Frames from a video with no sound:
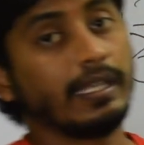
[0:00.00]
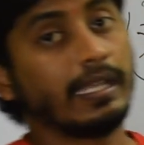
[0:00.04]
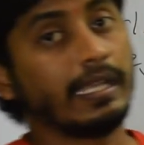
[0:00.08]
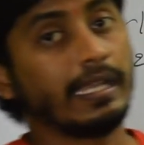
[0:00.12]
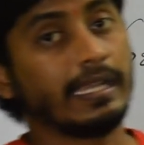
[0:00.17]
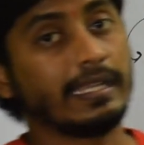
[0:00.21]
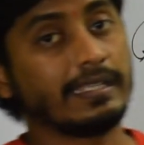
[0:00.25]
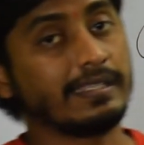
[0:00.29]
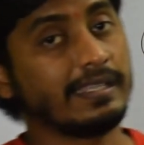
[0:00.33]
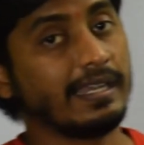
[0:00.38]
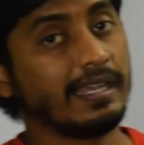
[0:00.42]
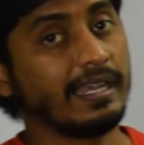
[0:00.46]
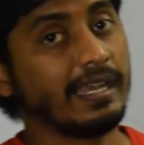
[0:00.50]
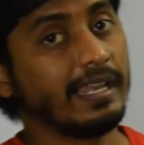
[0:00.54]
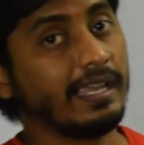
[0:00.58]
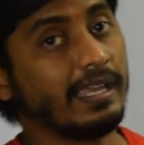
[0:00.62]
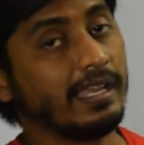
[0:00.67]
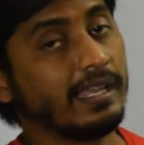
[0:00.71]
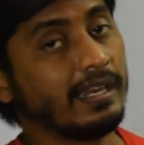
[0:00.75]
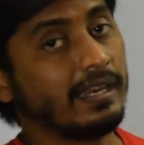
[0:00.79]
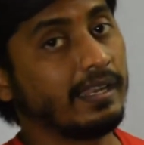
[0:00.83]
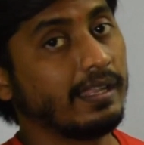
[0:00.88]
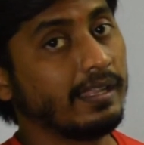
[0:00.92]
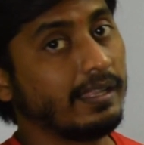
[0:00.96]
Is it
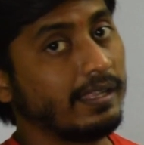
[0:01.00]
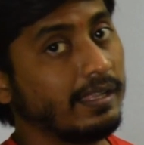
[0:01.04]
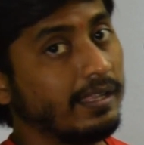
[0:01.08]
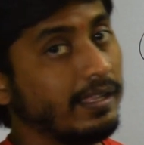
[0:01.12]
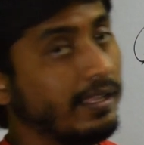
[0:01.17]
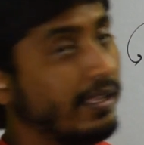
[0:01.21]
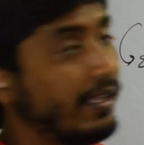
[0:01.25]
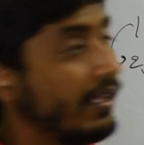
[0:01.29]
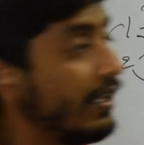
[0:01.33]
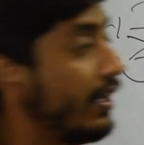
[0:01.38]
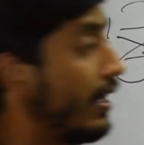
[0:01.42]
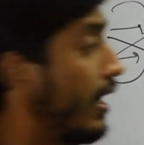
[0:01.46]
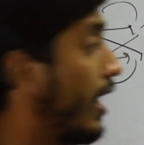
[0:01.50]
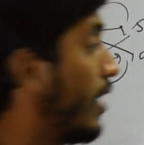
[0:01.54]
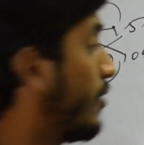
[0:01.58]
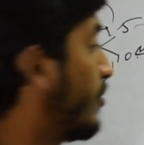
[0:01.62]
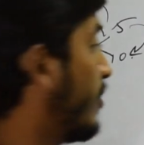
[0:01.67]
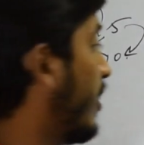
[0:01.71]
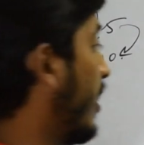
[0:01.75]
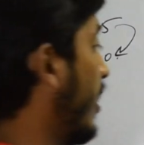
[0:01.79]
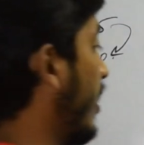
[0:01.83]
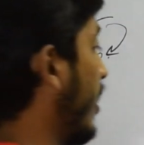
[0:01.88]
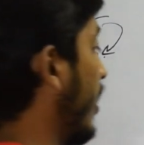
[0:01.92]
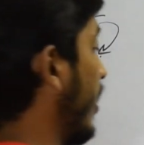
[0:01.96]
clear? Now
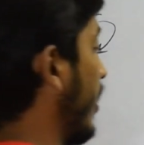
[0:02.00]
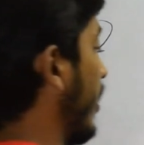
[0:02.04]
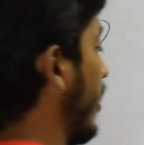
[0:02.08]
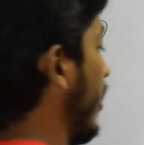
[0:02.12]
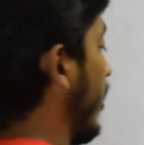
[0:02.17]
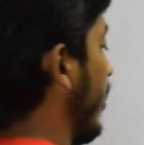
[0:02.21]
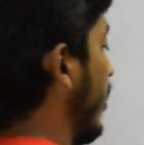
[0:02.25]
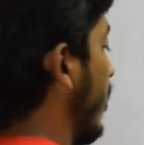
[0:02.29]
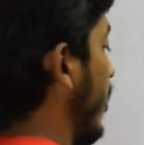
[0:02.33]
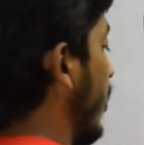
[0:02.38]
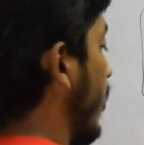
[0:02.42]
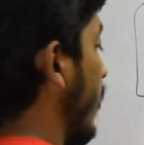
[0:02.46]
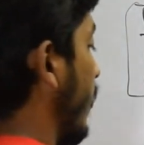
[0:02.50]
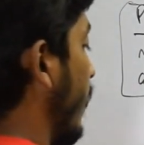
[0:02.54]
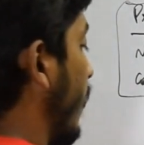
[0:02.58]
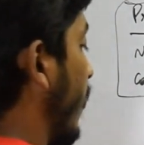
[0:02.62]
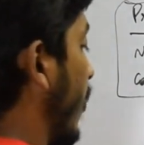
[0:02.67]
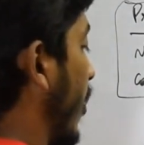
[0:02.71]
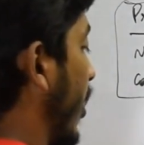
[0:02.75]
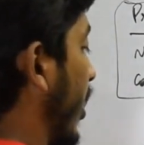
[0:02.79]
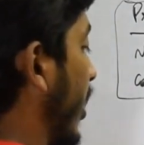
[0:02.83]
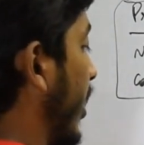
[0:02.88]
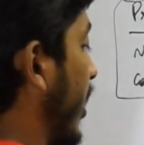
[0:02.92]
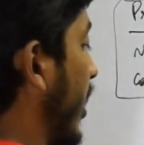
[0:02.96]
see here,
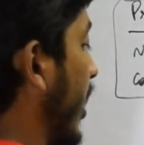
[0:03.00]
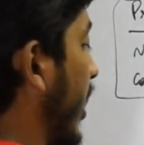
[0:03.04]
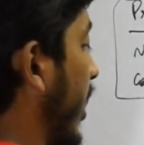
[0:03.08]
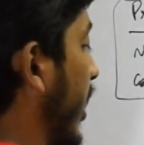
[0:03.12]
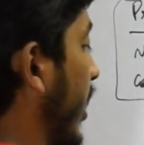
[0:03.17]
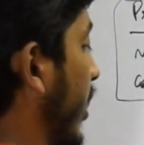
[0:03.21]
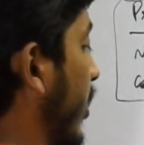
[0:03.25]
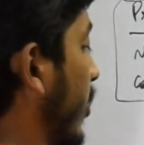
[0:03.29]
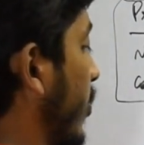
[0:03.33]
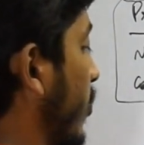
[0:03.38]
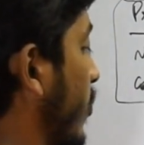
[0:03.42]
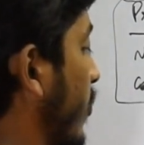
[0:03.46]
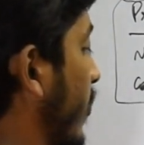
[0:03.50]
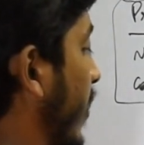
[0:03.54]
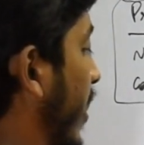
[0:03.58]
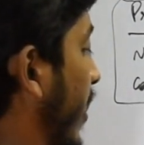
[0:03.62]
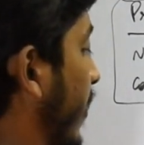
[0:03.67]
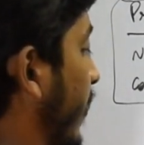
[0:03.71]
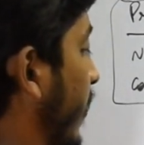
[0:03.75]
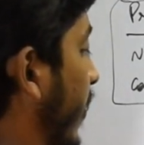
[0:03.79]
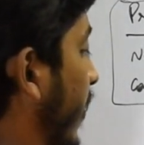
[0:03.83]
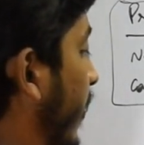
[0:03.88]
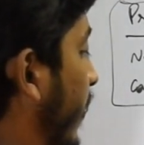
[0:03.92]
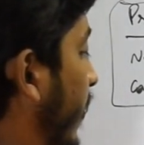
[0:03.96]
forty into one
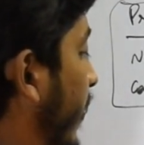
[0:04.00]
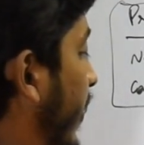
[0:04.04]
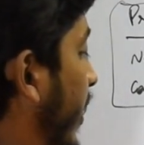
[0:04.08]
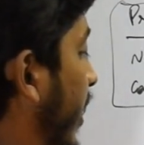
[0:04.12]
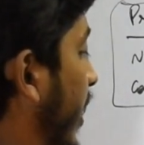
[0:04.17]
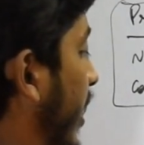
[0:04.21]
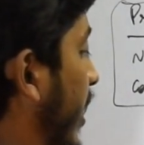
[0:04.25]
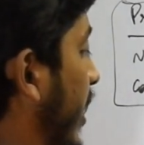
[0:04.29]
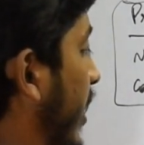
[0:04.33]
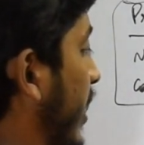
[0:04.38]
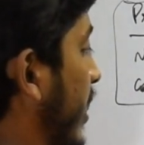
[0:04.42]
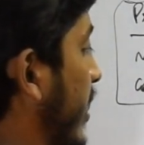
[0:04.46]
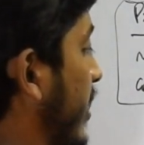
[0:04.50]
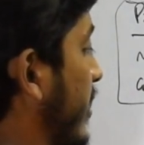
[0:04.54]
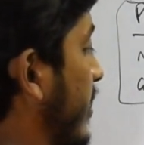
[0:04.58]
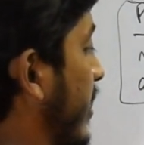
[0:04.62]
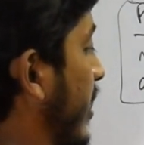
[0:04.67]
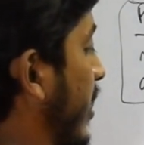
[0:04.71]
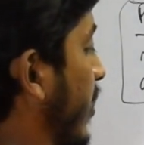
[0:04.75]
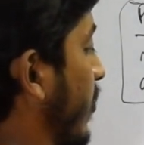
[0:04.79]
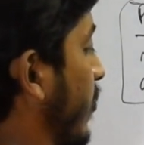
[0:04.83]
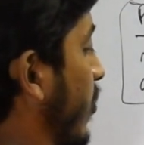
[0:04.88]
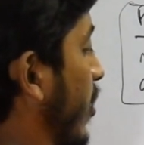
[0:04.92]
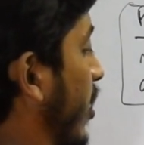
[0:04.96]
hundred fifty is
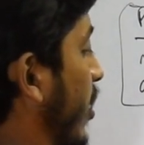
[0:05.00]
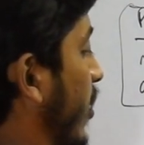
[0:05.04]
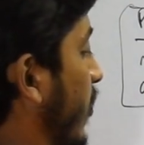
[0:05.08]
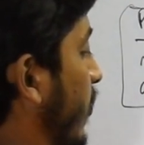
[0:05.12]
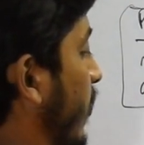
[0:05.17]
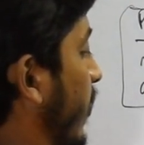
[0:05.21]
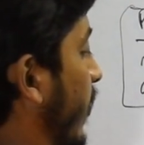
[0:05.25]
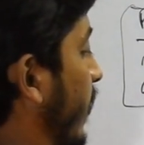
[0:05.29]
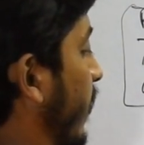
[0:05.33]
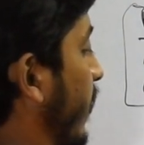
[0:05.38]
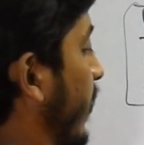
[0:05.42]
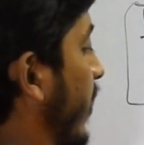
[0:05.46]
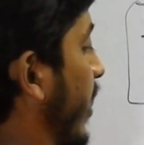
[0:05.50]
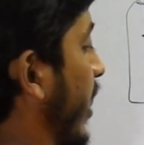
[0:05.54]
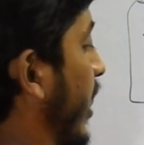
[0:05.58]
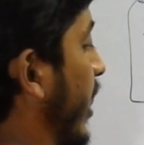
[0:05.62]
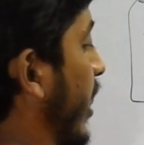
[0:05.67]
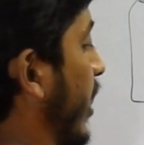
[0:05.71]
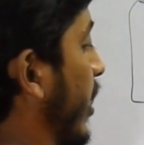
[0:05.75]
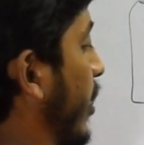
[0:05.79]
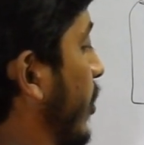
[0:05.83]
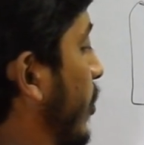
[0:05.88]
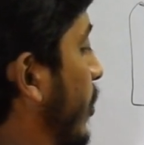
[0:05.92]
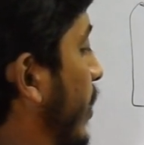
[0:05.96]
equal to fifty
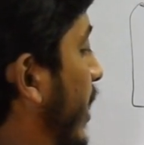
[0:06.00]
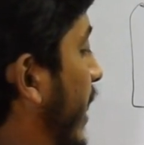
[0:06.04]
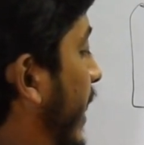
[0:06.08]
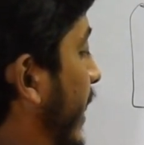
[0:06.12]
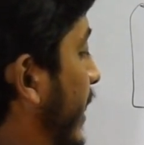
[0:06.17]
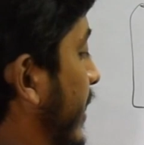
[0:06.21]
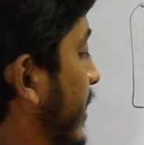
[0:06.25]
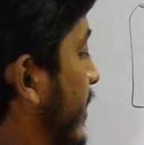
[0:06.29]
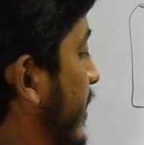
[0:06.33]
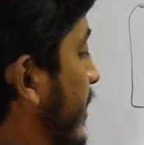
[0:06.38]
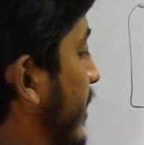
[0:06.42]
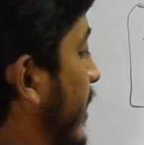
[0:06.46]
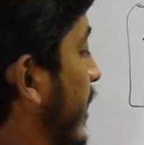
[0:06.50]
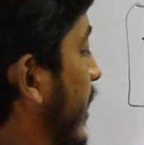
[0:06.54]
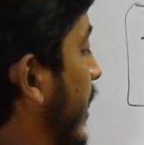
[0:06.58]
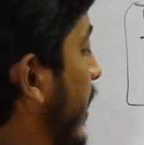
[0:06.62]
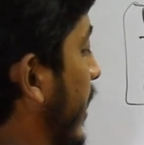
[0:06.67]
into x.